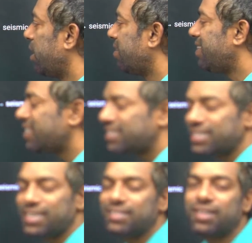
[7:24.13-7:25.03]
This
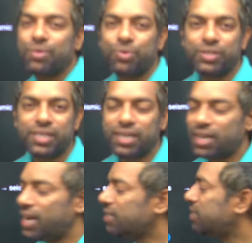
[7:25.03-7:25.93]
is the question guys,